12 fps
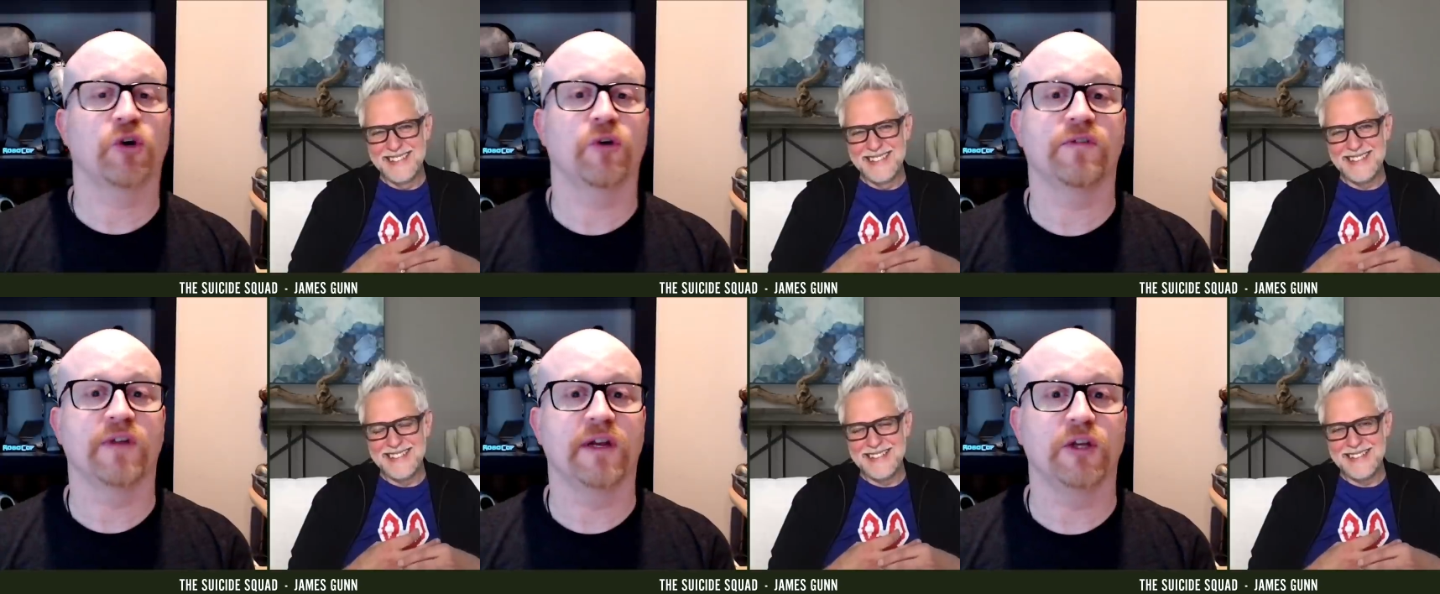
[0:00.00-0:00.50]

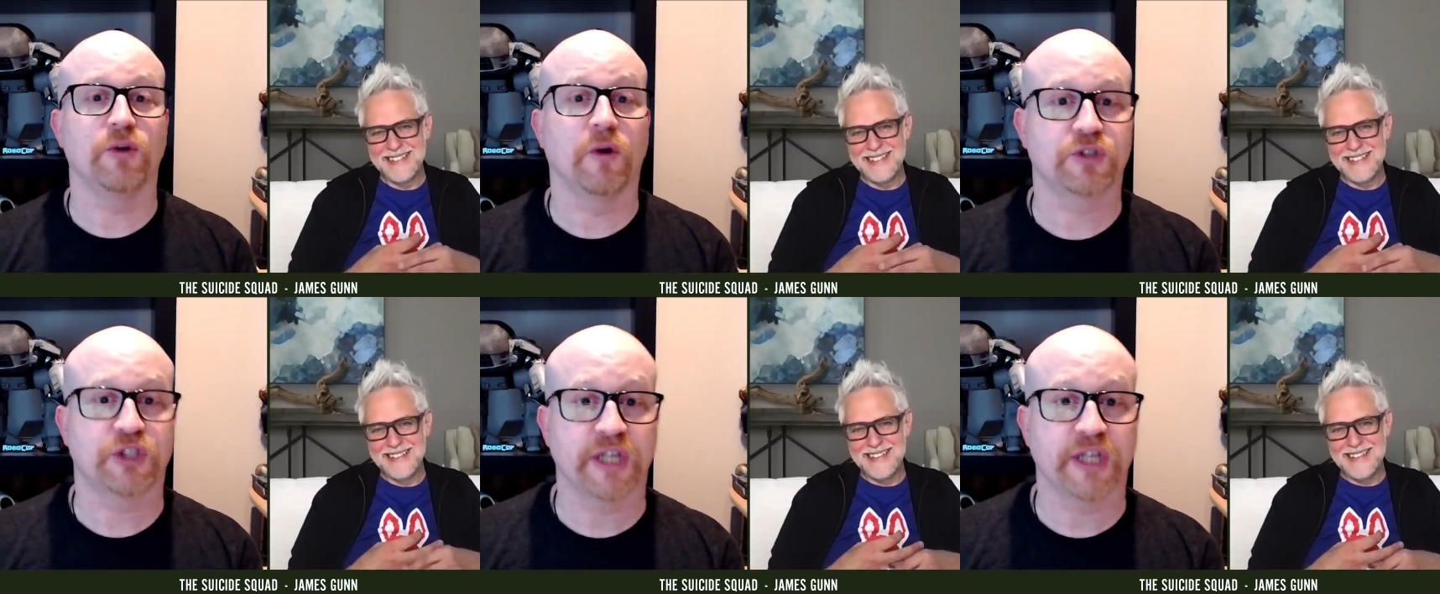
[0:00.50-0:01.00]
Speaker 1: turns that you don't
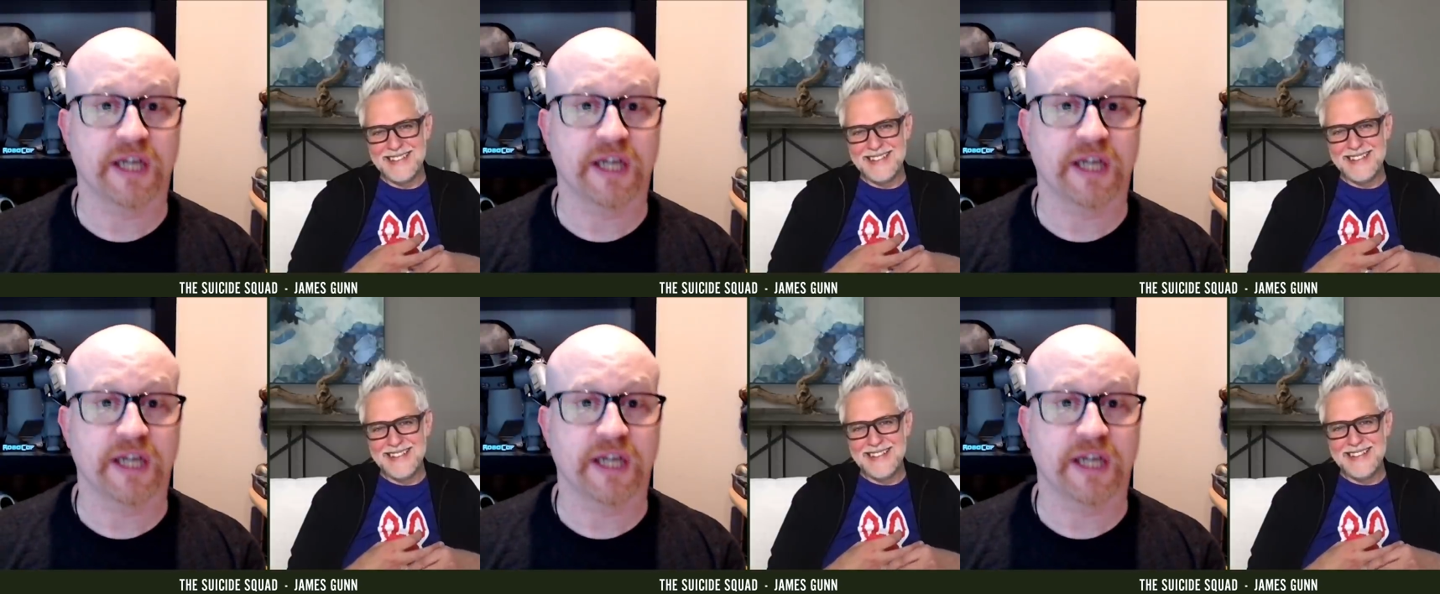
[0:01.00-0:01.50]
see
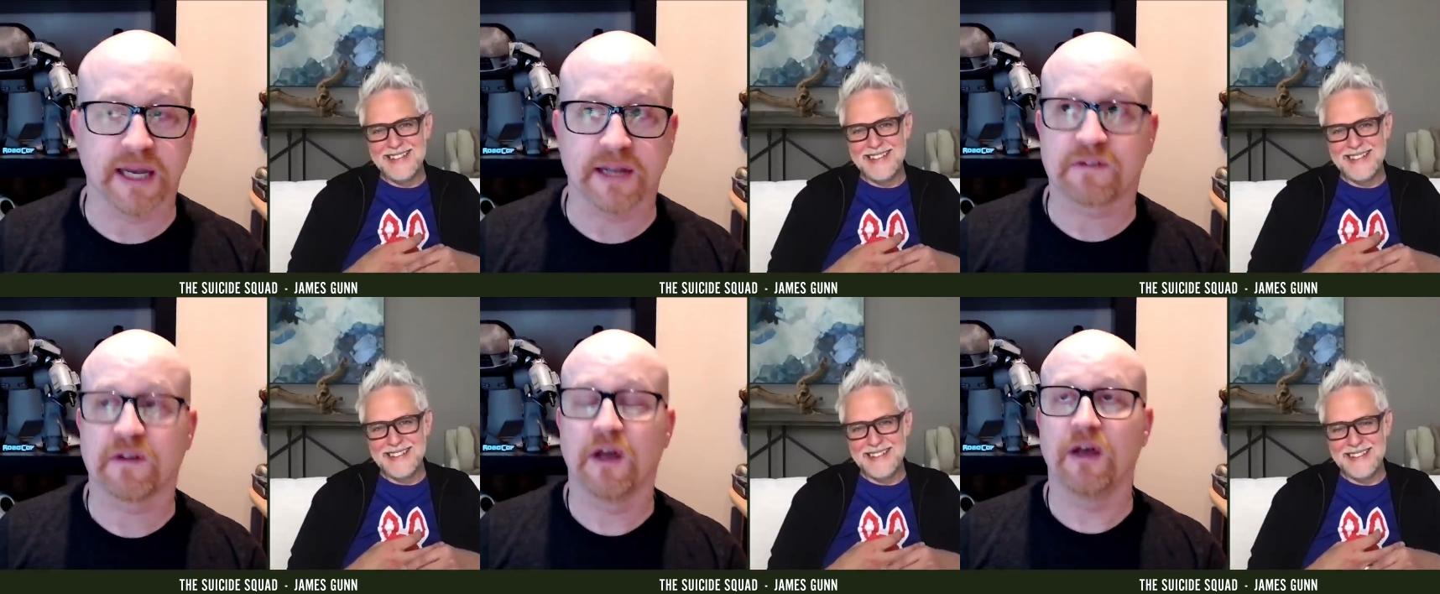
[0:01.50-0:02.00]
coming,
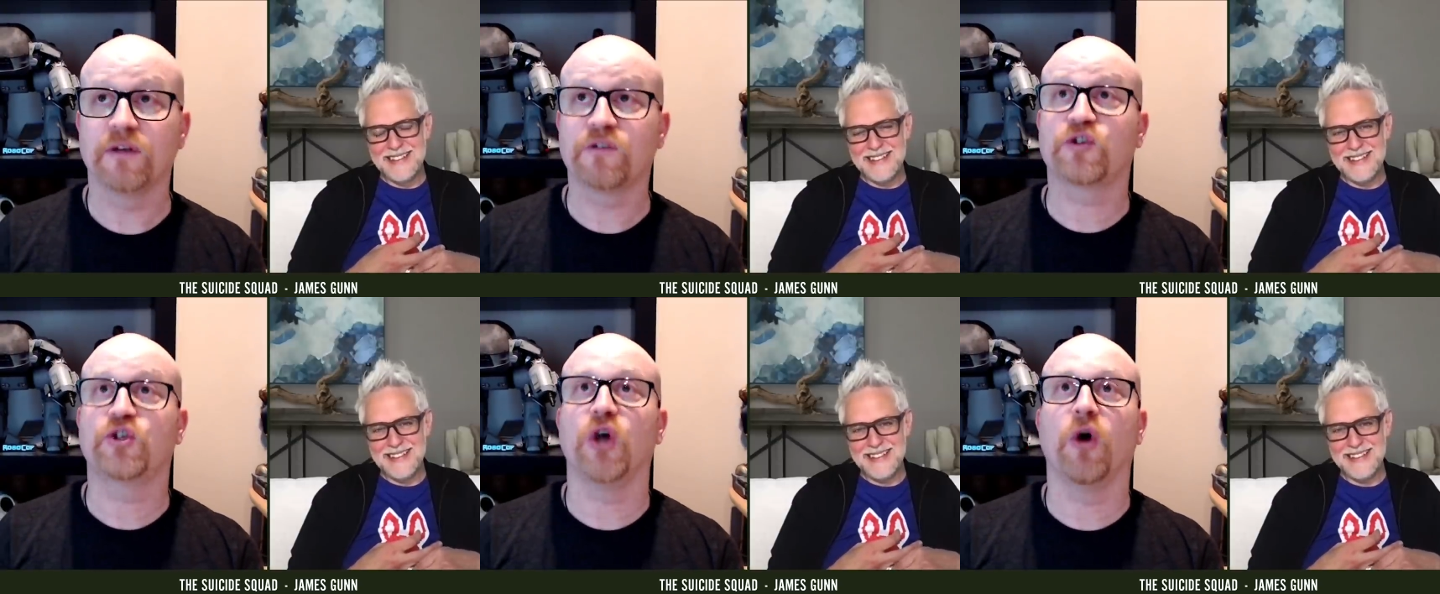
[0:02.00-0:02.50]
it's
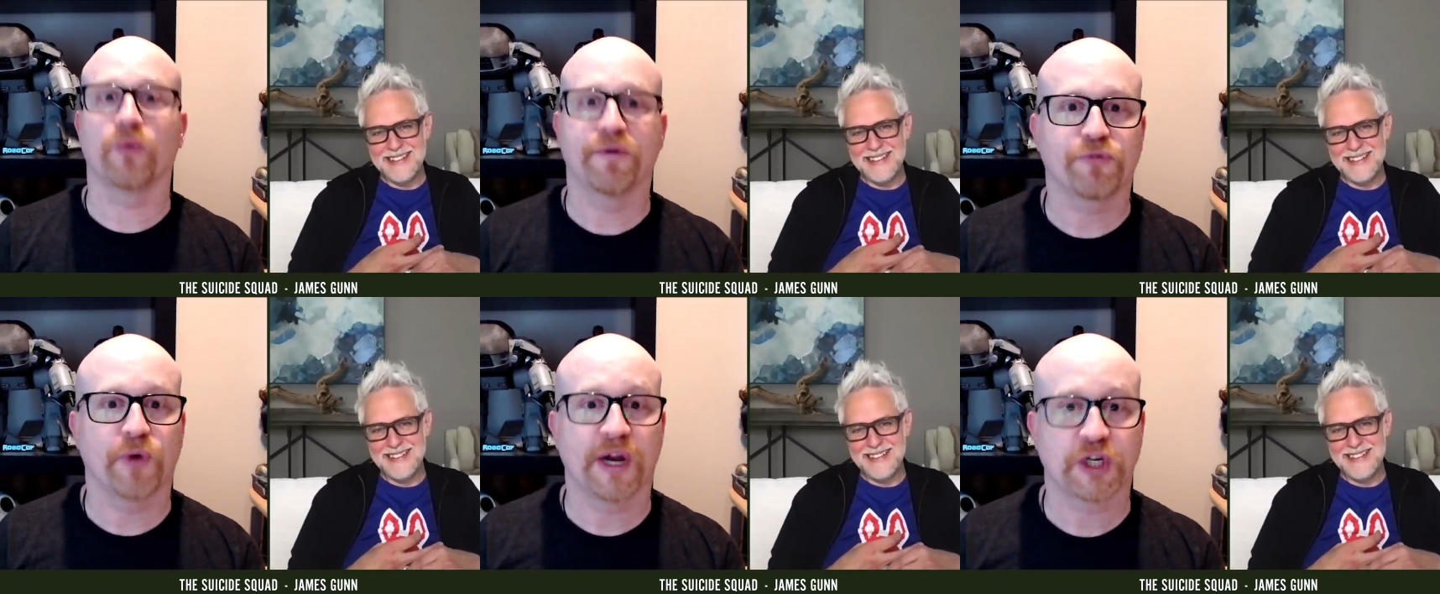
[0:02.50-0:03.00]
so
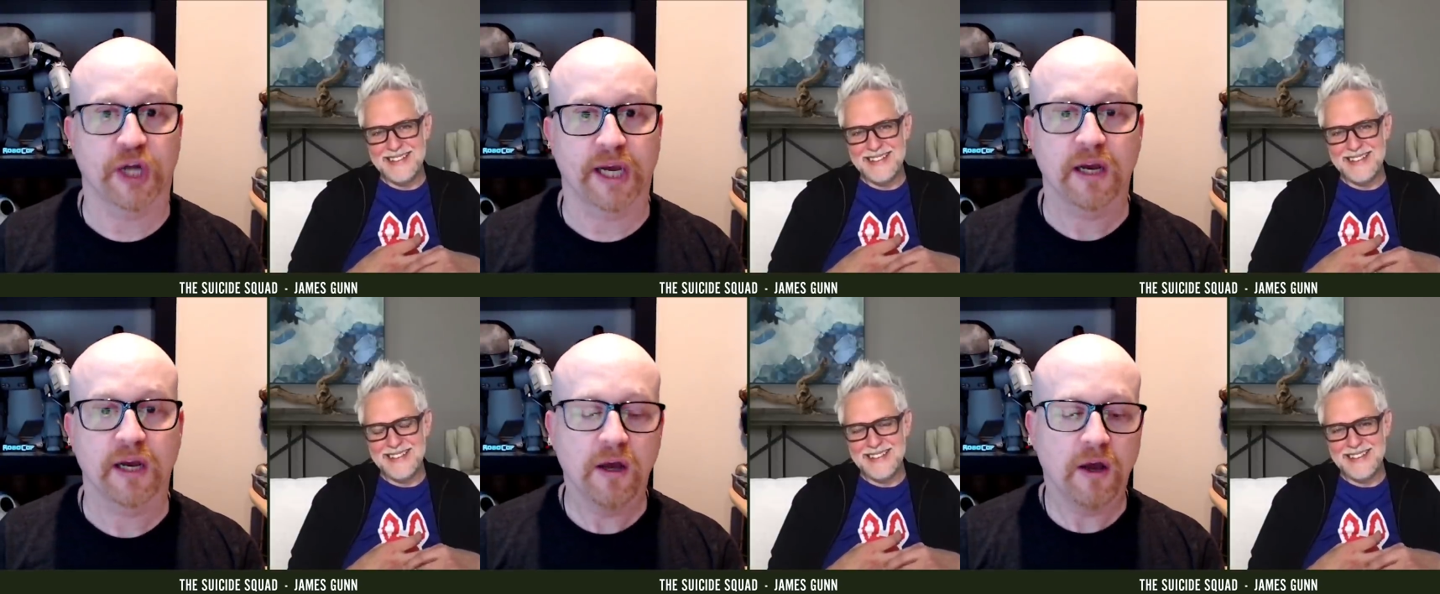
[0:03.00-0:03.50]
refreshing.